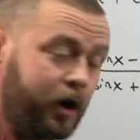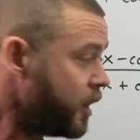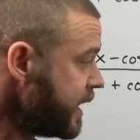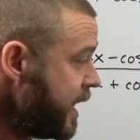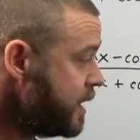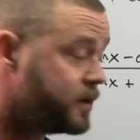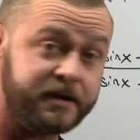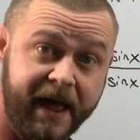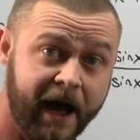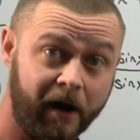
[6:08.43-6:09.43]
All right, and
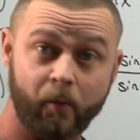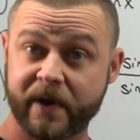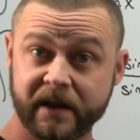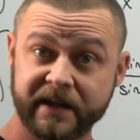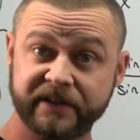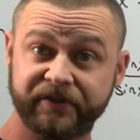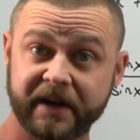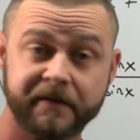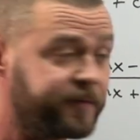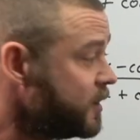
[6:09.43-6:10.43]
now we can
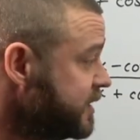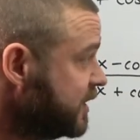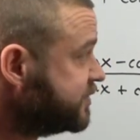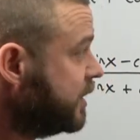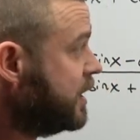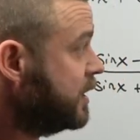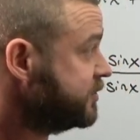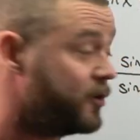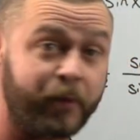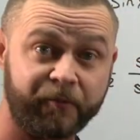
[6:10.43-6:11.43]
easily convert this.
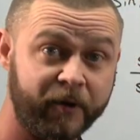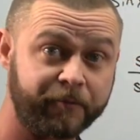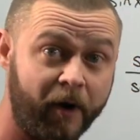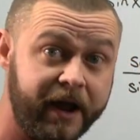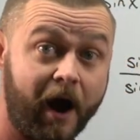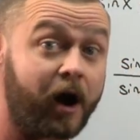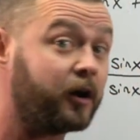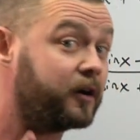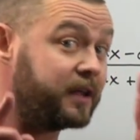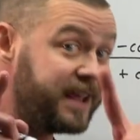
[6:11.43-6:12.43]
So if we rewrite
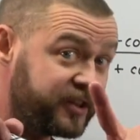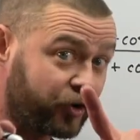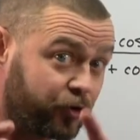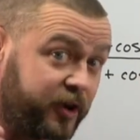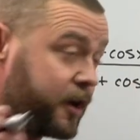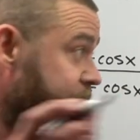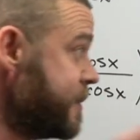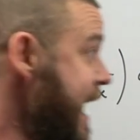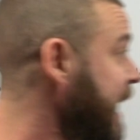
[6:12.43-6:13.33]
our integral here from